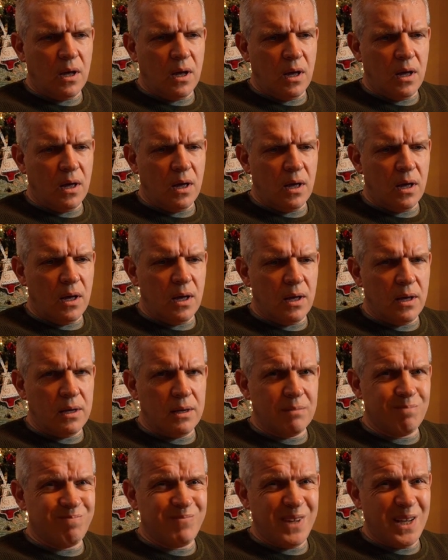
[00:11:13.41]
I
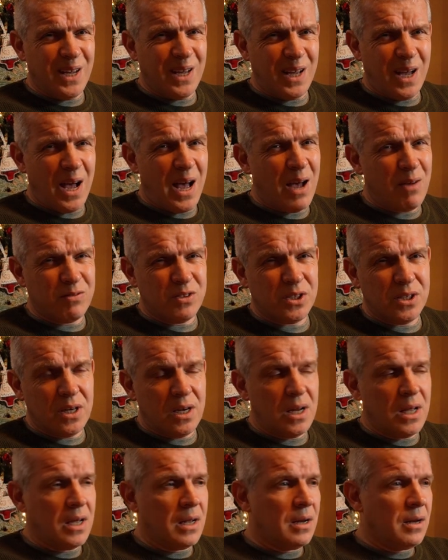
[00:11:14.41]
have
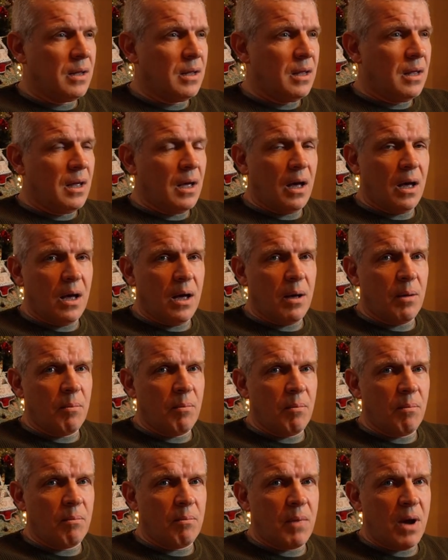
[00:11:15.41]
seen it.
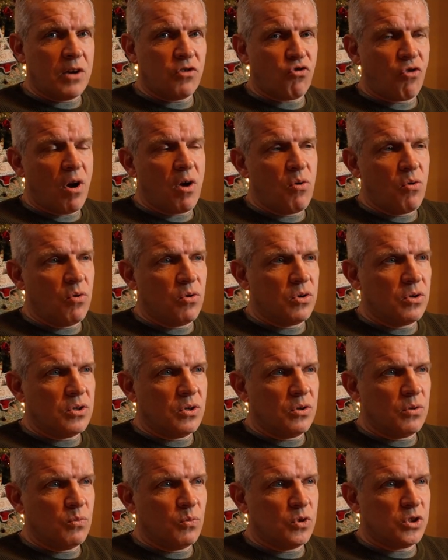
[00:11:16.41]
My drone
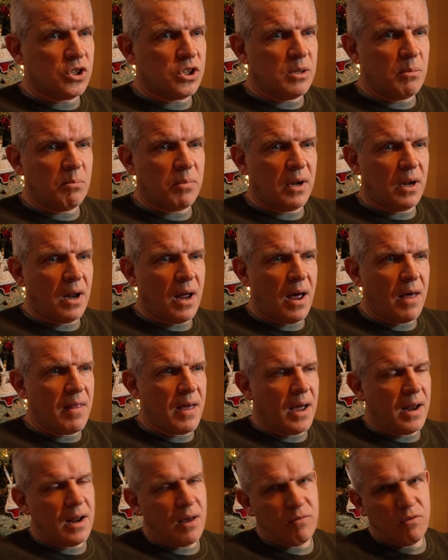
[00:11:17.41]
was simply like
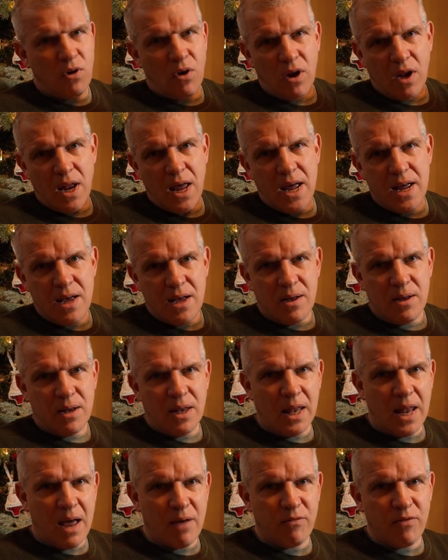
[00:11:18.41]
that, and I've got
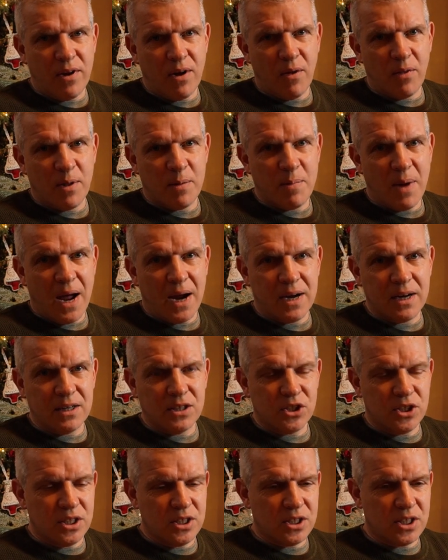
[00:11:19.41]
Leia laughing on the
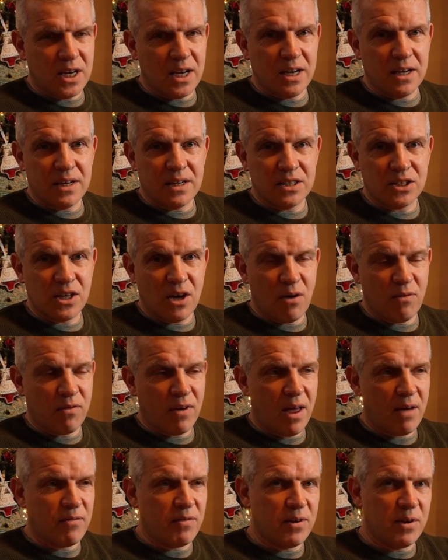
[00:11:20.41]
bank. She's killing herself
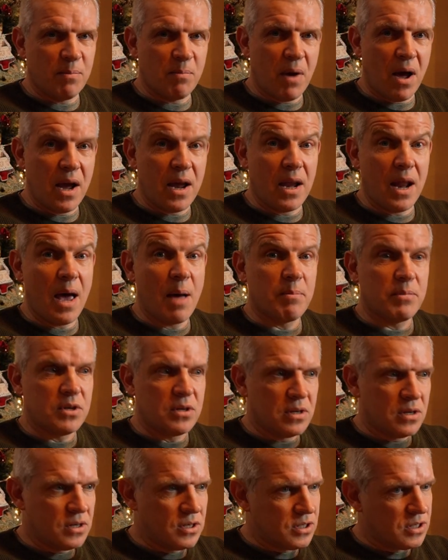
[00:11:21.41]
laughing at my
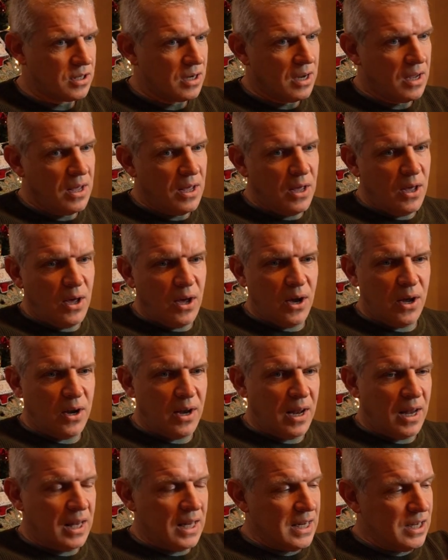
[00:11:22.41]
ineptness. And
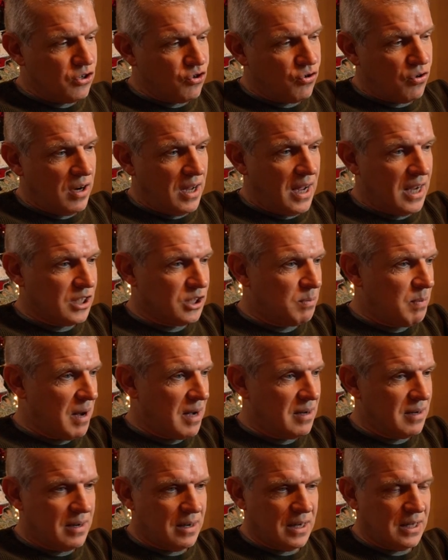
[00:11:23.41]
literally I
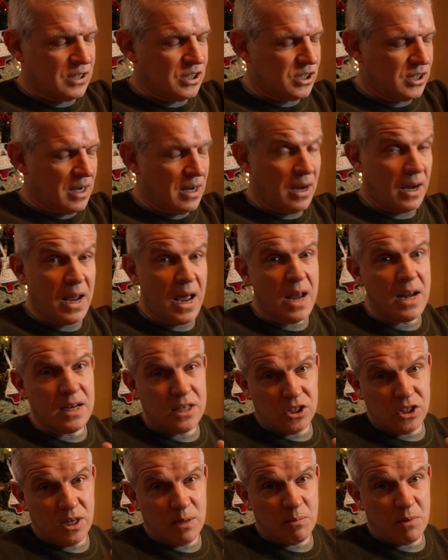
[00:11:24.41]
spent, it
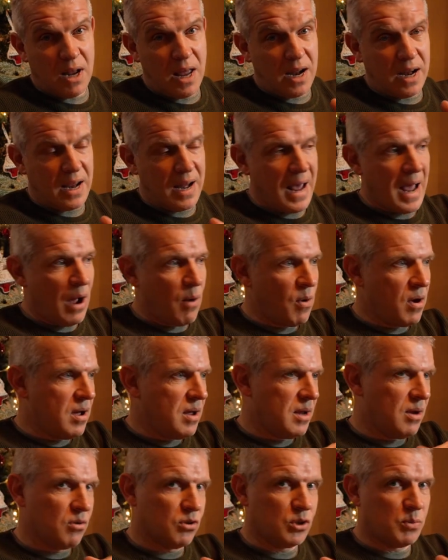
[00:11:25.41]
seemed like an
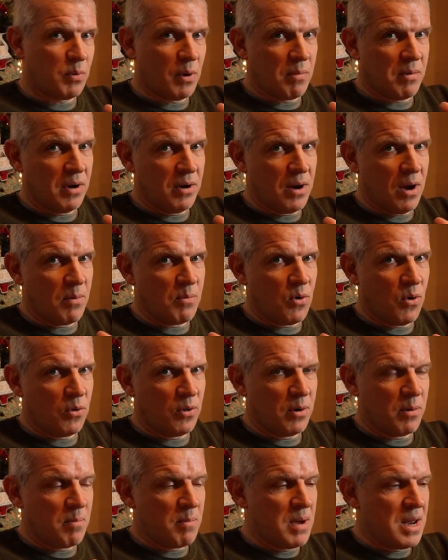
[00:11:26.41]
hour, it was probably no more
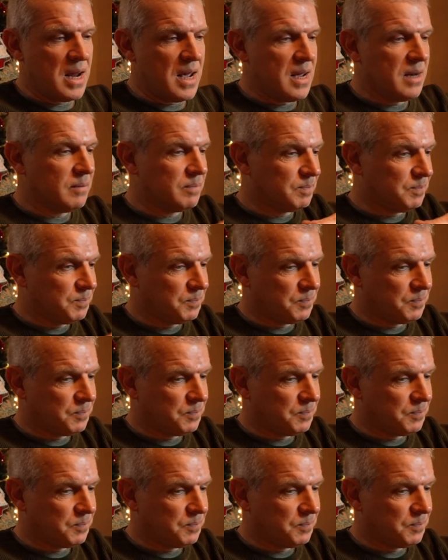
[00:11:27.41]
than a minute,